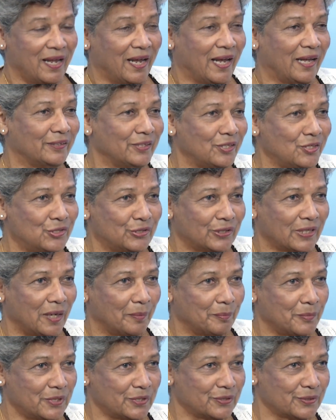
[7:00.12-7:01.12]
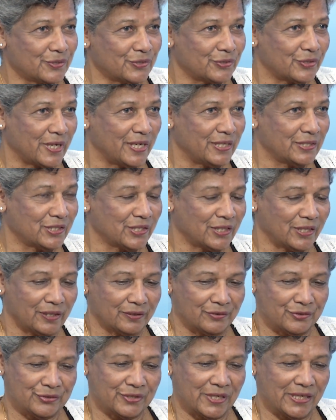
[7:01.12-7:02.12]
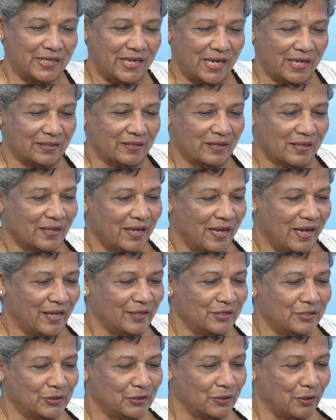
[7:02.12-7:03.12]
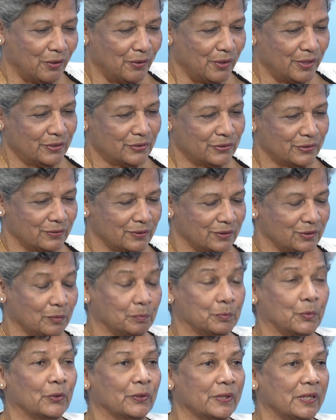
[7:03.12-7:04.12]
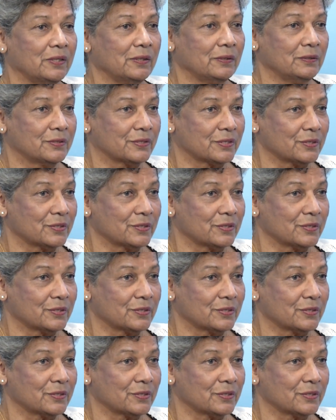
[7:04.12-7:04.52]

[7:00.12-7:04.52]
And then you come into a strange country, and you go into boarding,